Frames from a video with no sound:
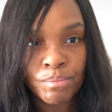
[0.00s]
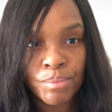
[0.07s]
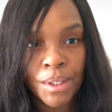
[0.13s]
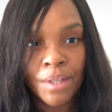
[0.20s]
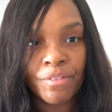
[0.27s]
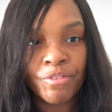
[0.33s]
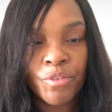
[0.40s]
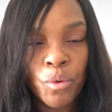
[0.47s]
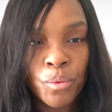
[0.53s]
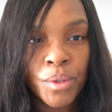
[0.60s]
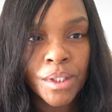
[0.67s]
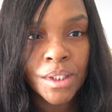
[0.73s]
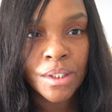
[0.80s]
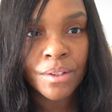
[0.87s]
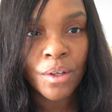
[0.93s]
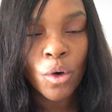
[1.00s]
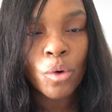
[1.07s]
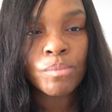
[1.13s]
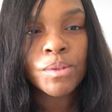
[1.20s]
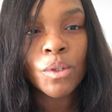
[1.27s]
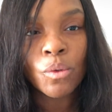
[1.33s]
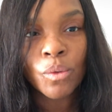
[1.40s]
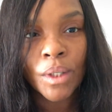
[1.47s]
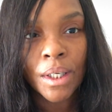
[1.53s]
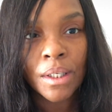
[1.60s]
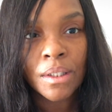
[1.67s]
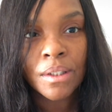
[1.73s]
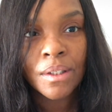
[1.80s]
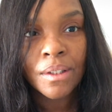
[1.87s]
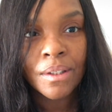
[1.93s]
being thrown into the homeschooling